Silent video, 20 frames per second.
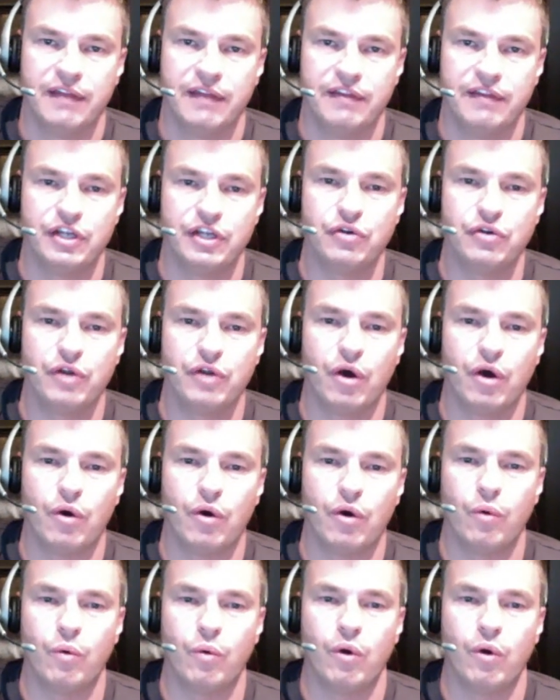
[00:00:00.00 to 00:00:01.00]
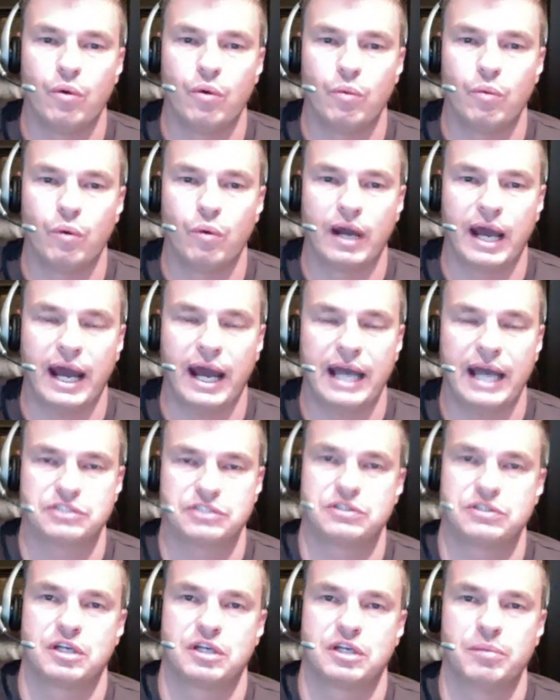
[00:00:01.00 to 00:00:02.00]
then you know what a
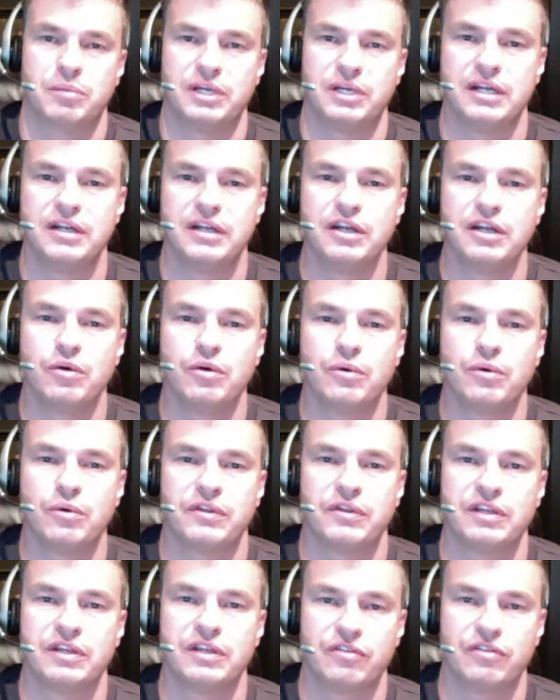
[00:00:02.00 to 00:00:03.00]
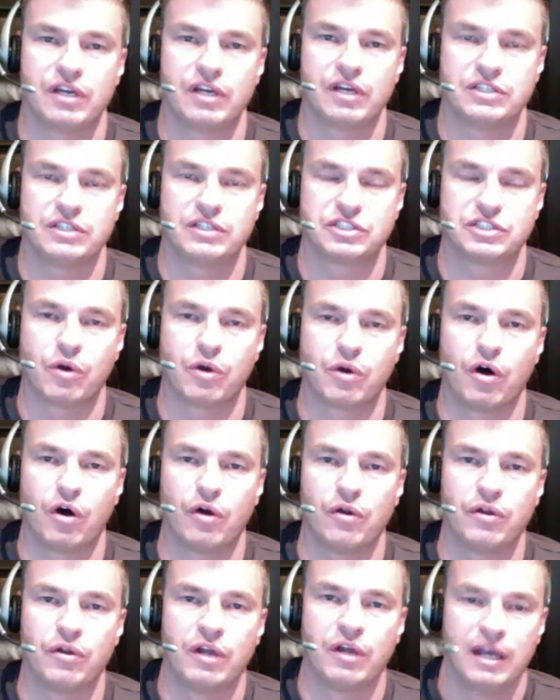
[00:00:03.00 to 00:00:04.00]
hassle it can be to deal with these
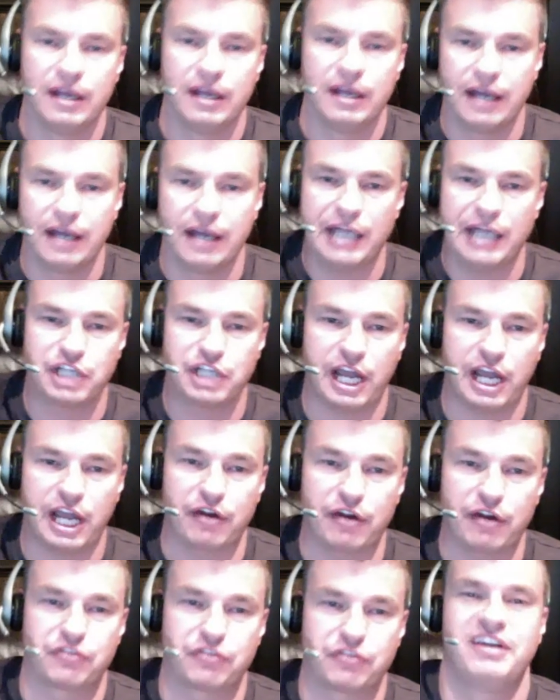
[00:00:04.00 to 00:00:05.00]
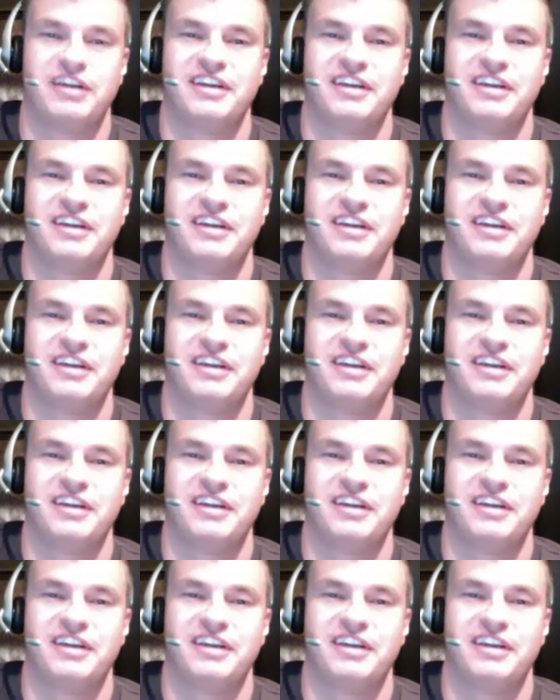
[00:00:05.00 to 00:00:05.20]
so-called hijackers.